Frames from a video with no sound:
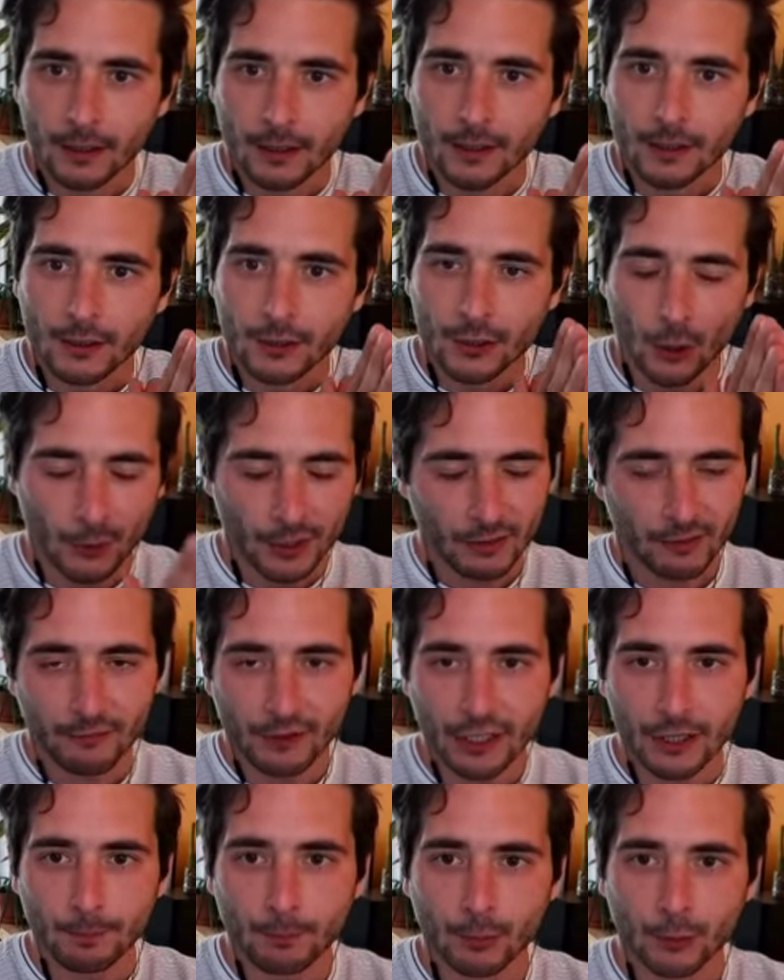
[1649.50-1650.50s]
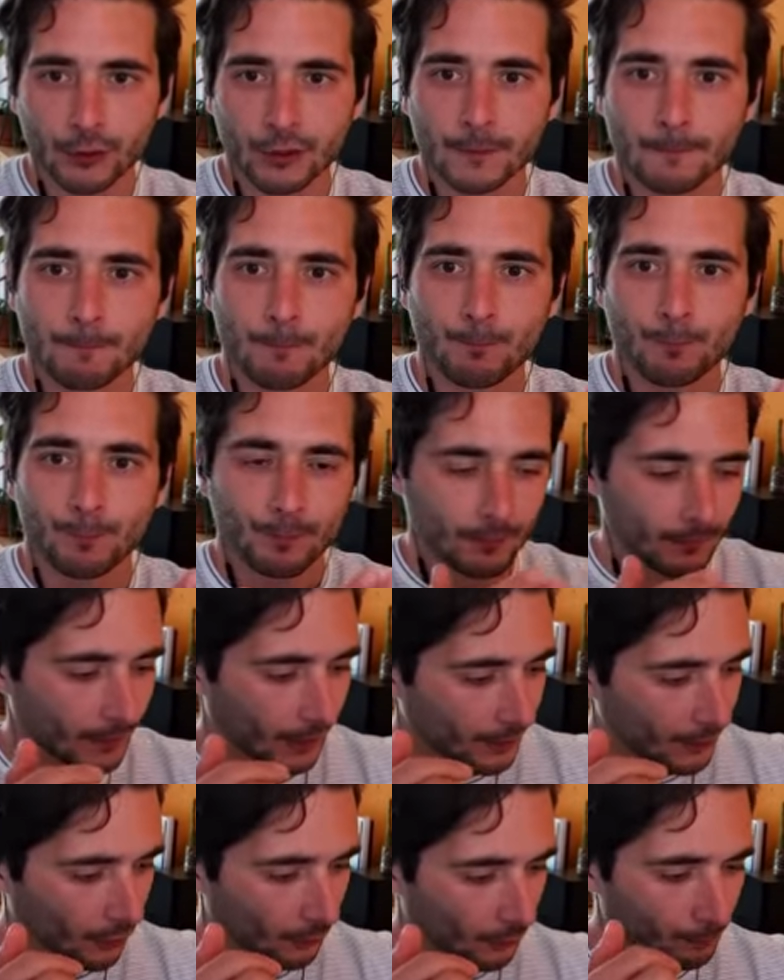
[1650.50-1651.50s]
So you have an input.
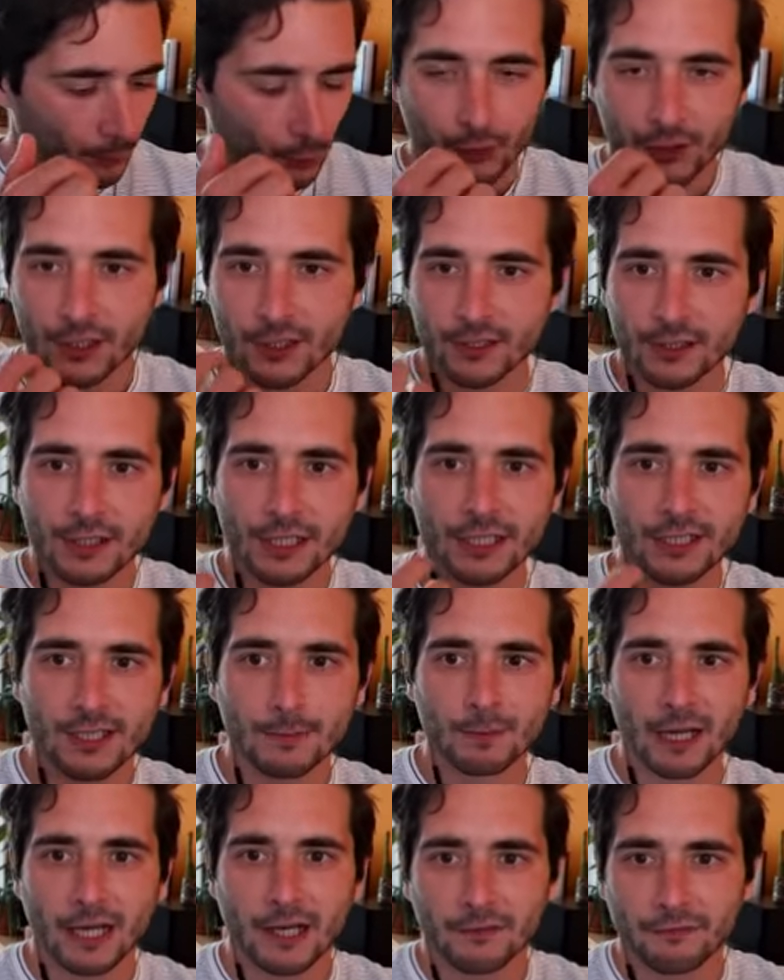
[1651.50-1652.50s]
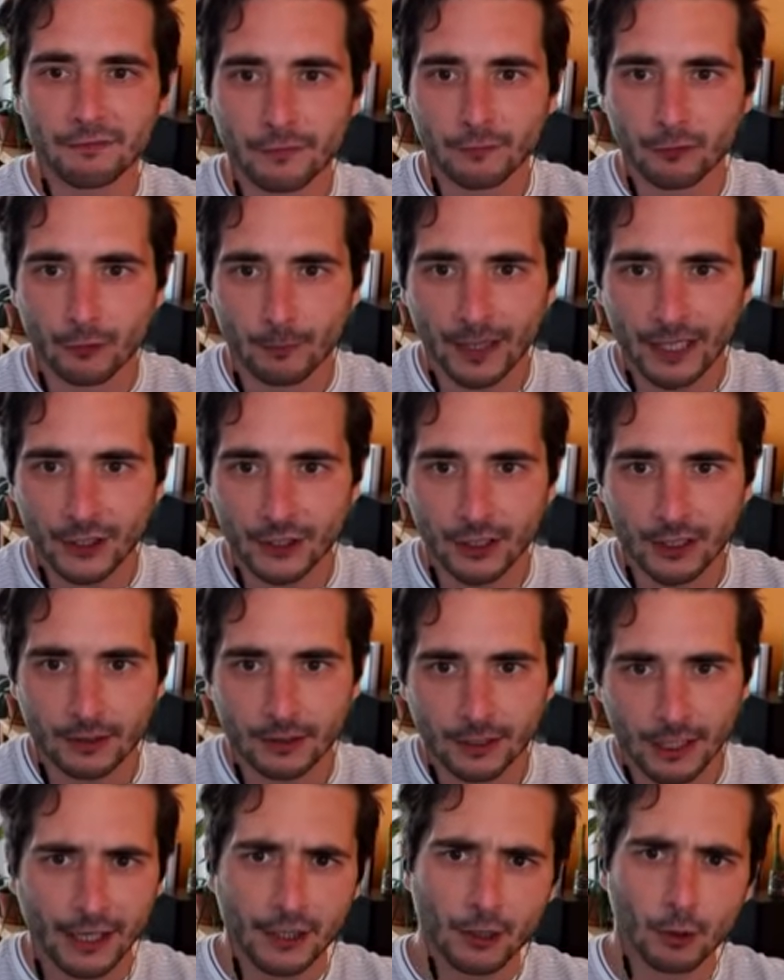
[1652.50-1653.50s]
Your process needs some kind of information,
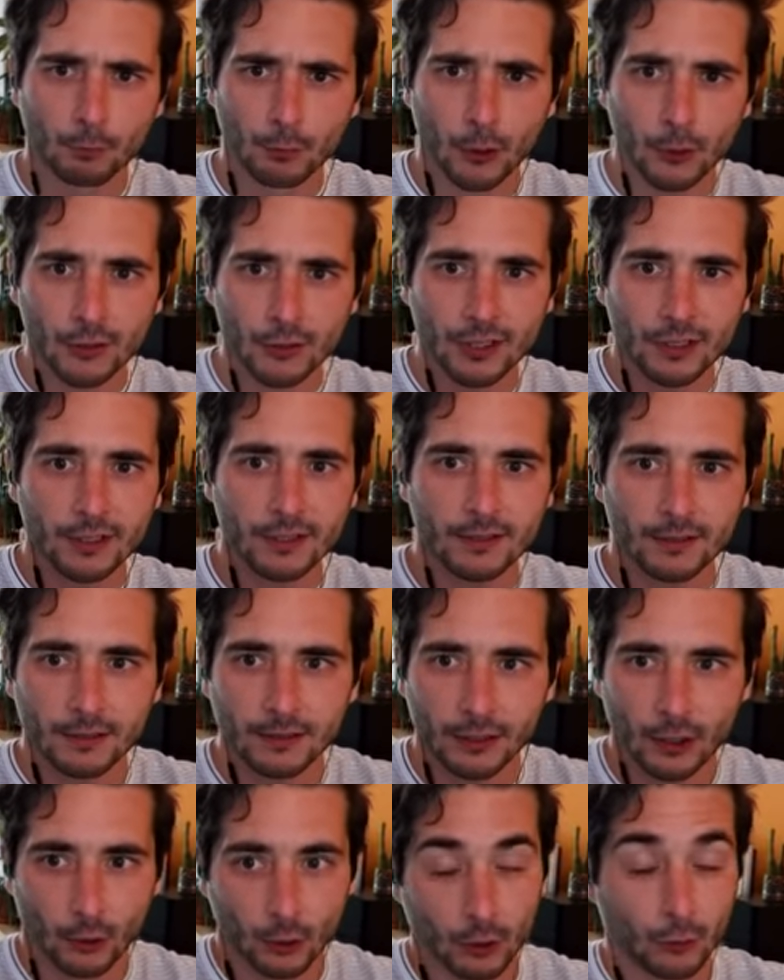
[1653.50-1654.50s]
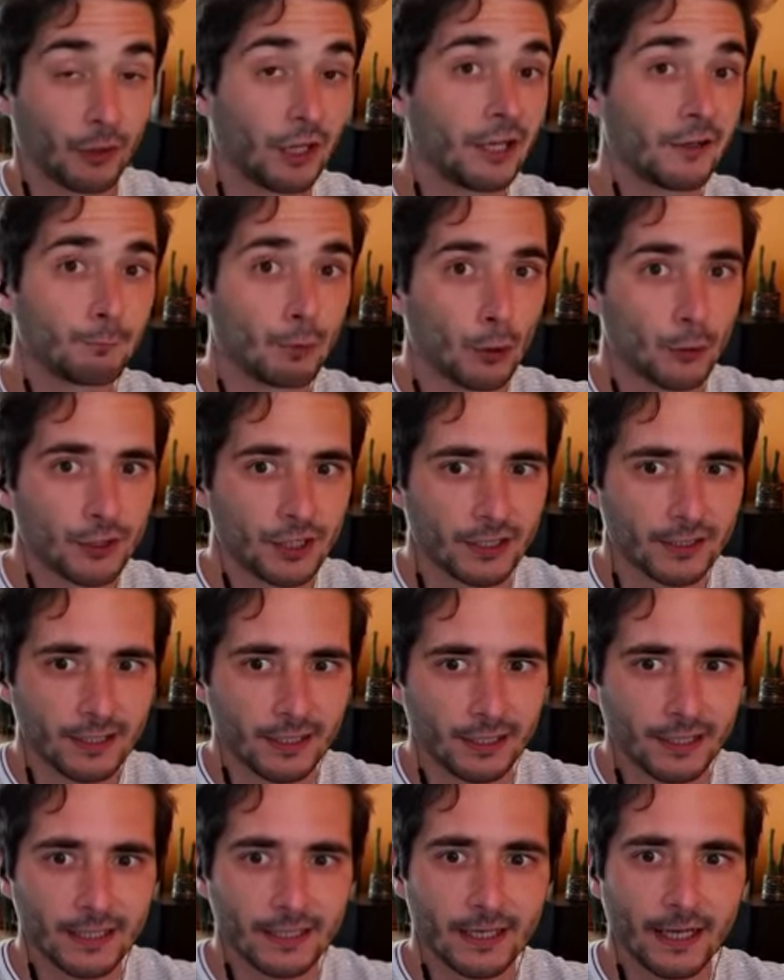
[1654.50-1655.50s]
and your process, your creative process, in
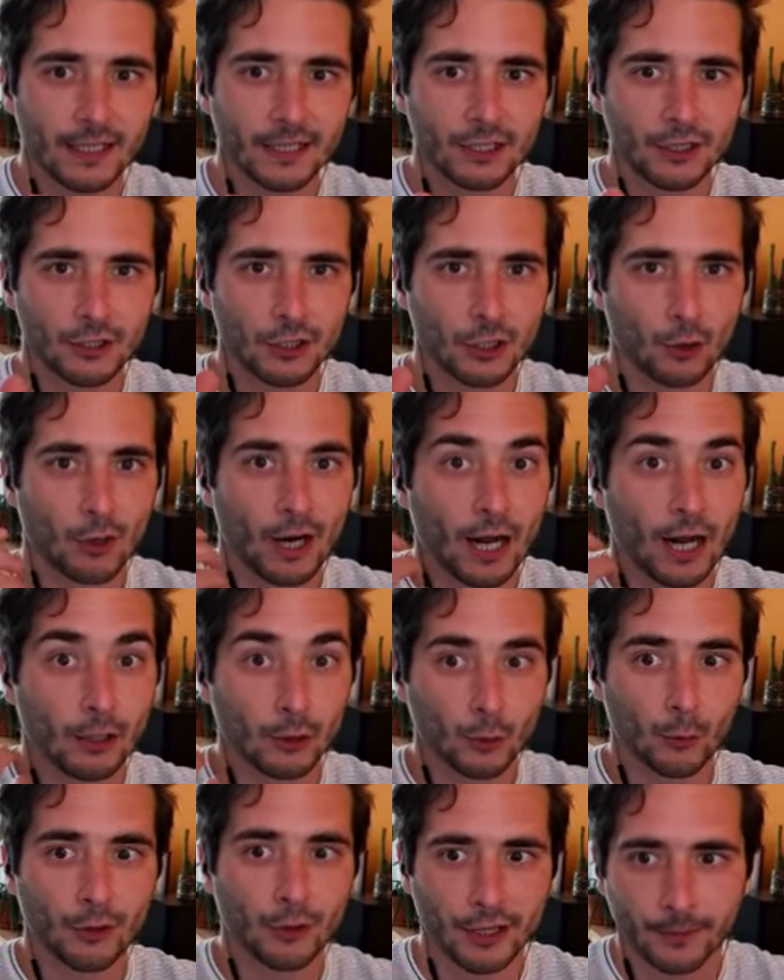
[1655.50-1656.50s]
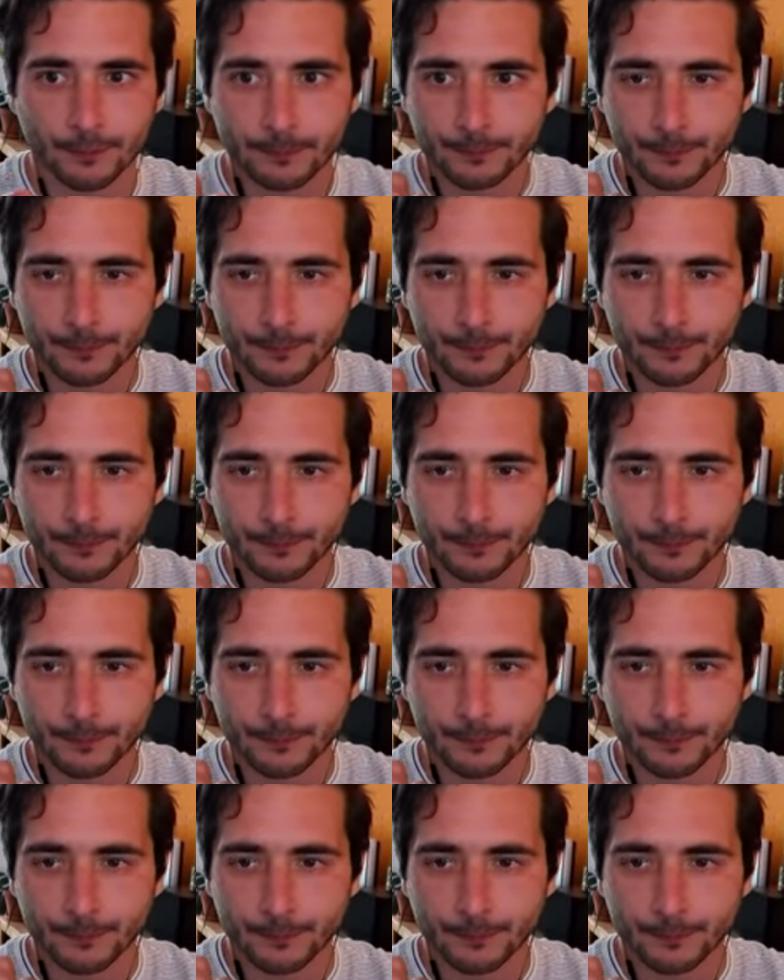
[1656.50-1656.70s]
this case is your algorithm.